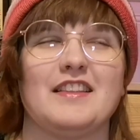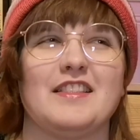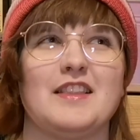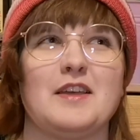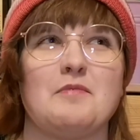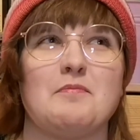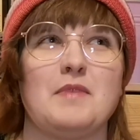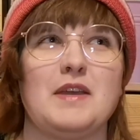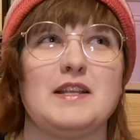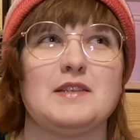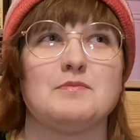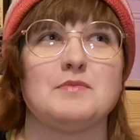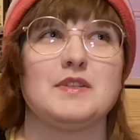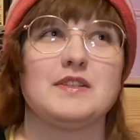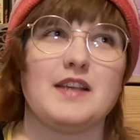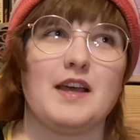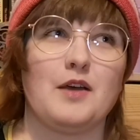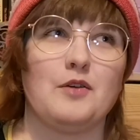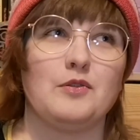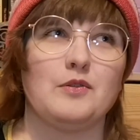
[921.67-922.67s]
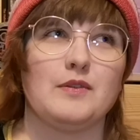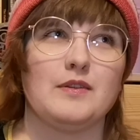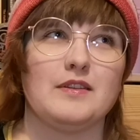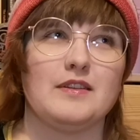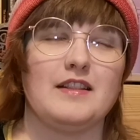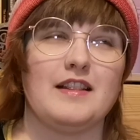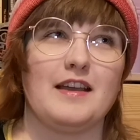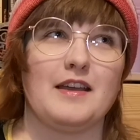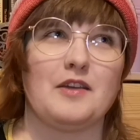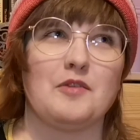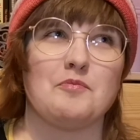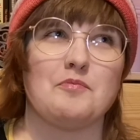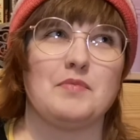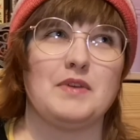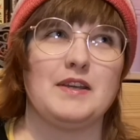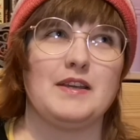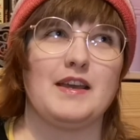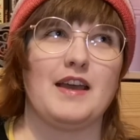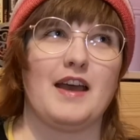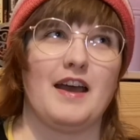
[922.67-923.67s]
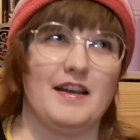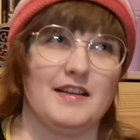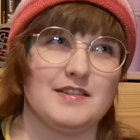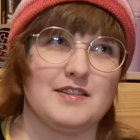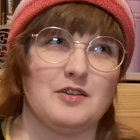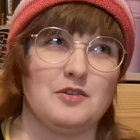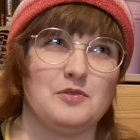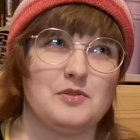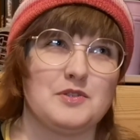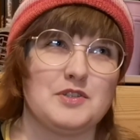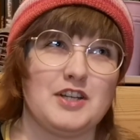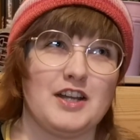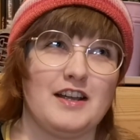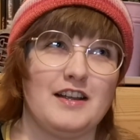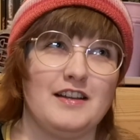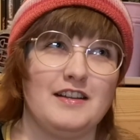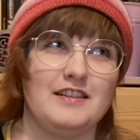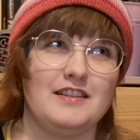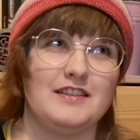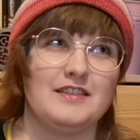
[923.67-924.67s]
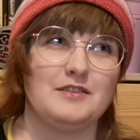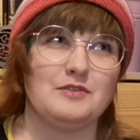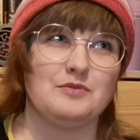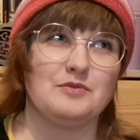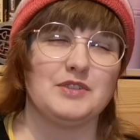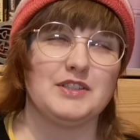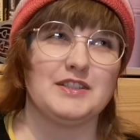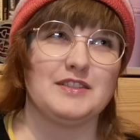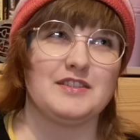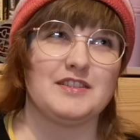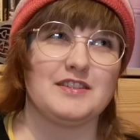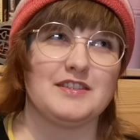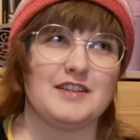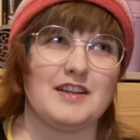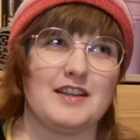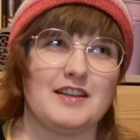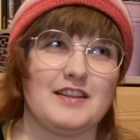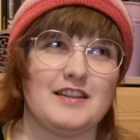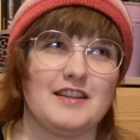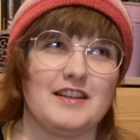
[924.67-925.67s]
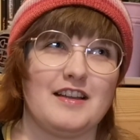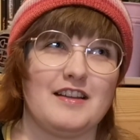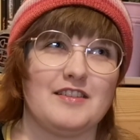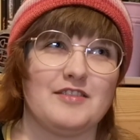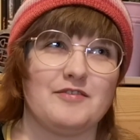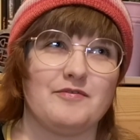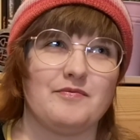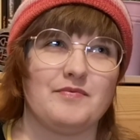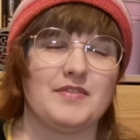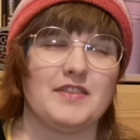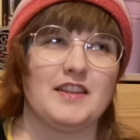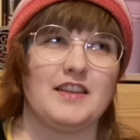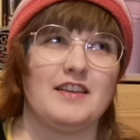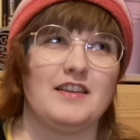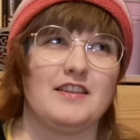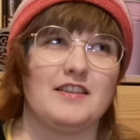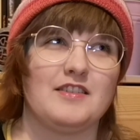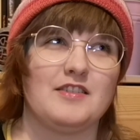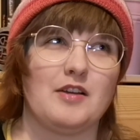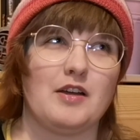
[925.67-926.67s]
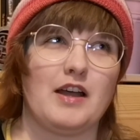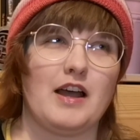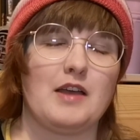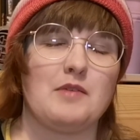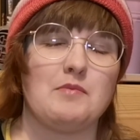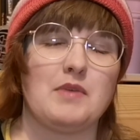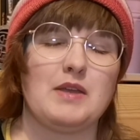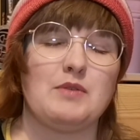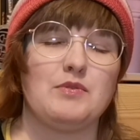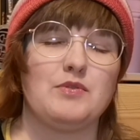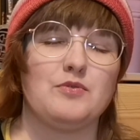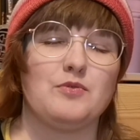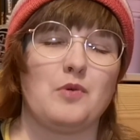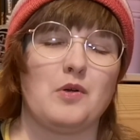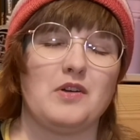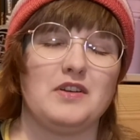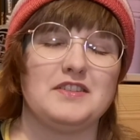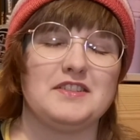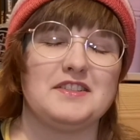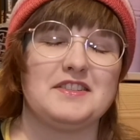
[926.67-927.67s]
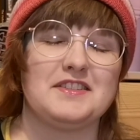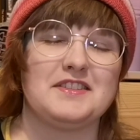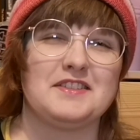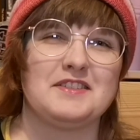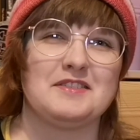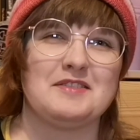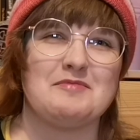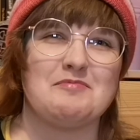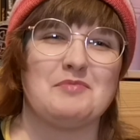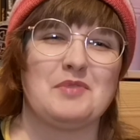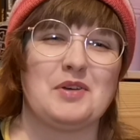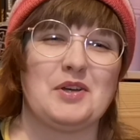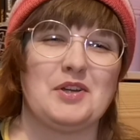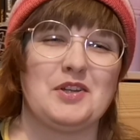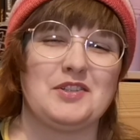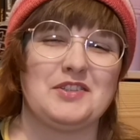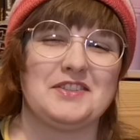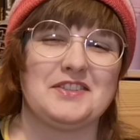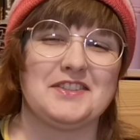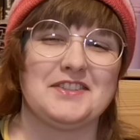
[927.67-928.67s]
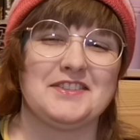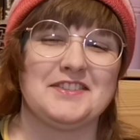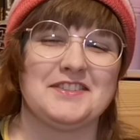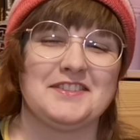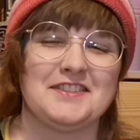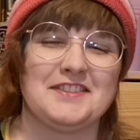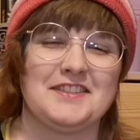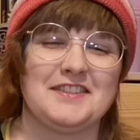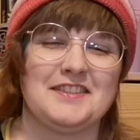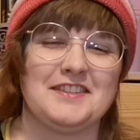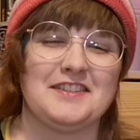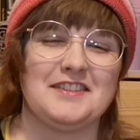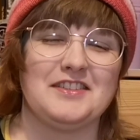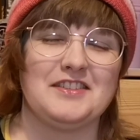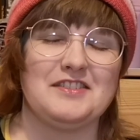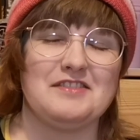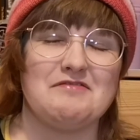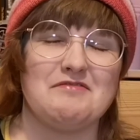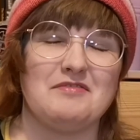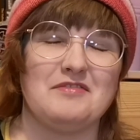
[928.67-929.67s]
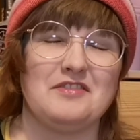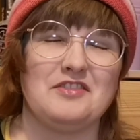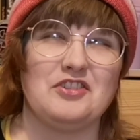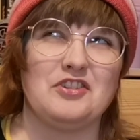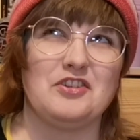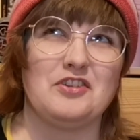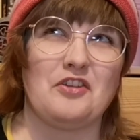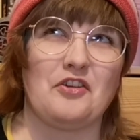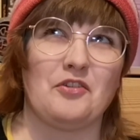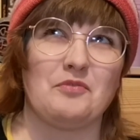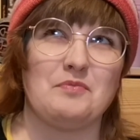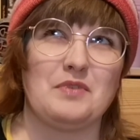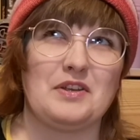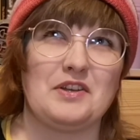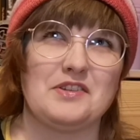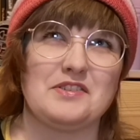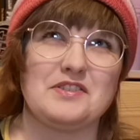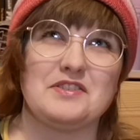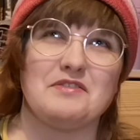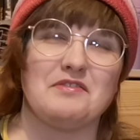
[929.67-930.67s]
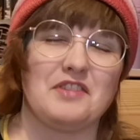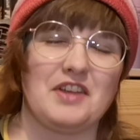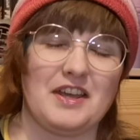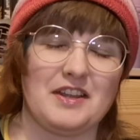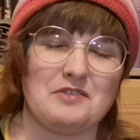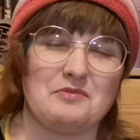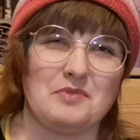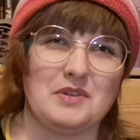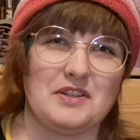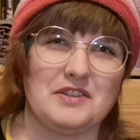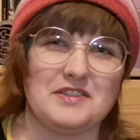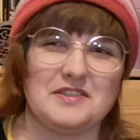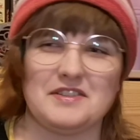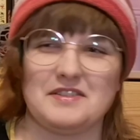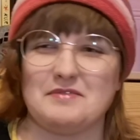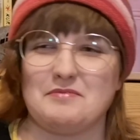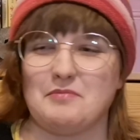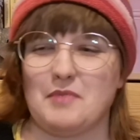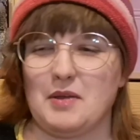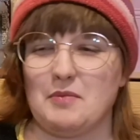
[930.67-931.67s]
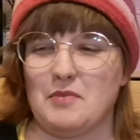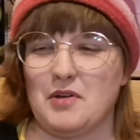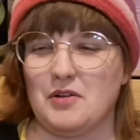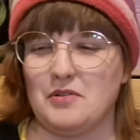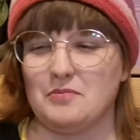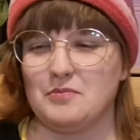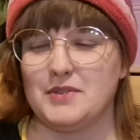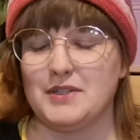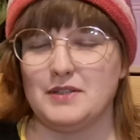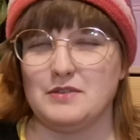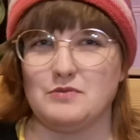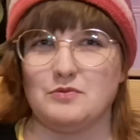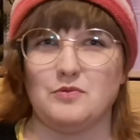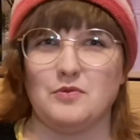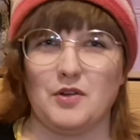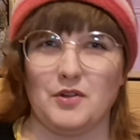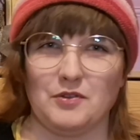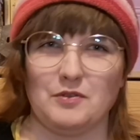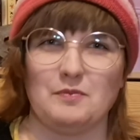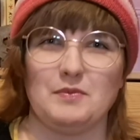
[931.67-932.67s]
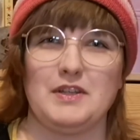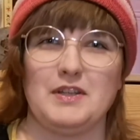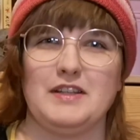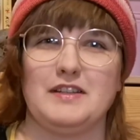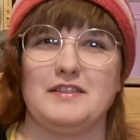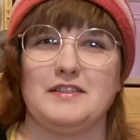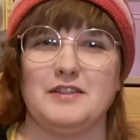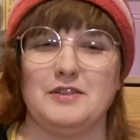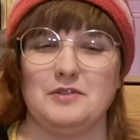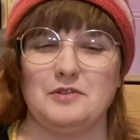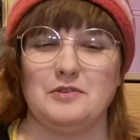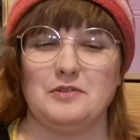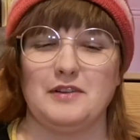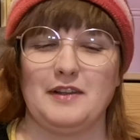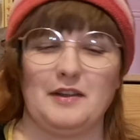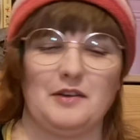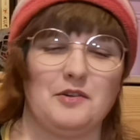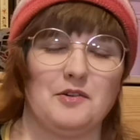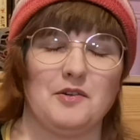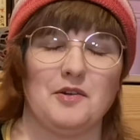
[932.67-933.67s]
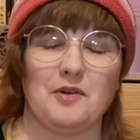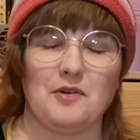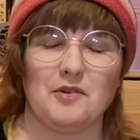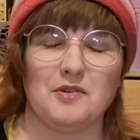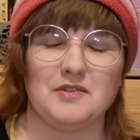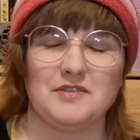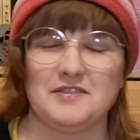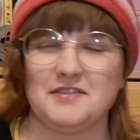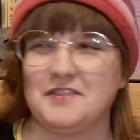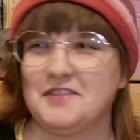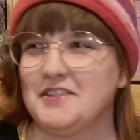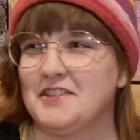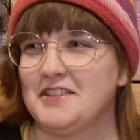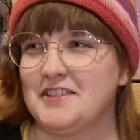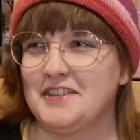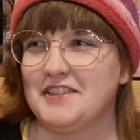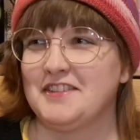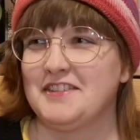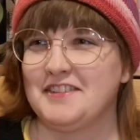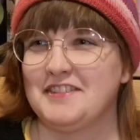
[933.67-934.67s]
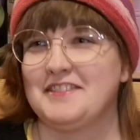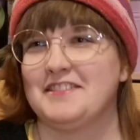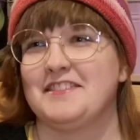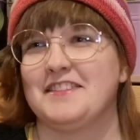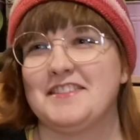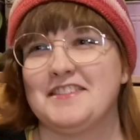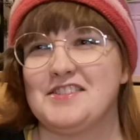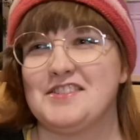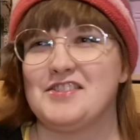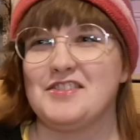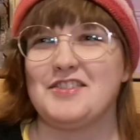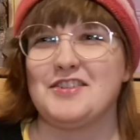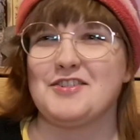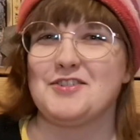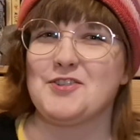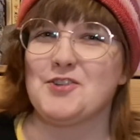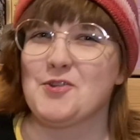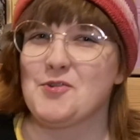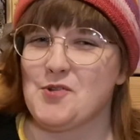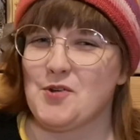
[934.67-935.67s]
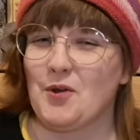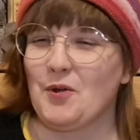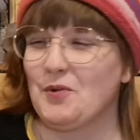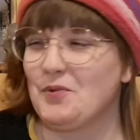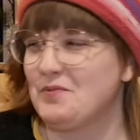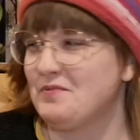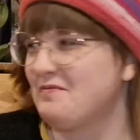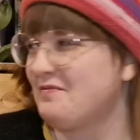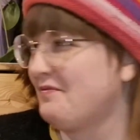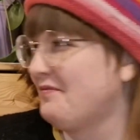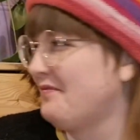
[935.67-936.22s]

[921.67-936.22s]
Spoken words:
That makes me sound like a big asshole child, which I maybe was, but not because of that, because my mom did want me to let her know, just so you know.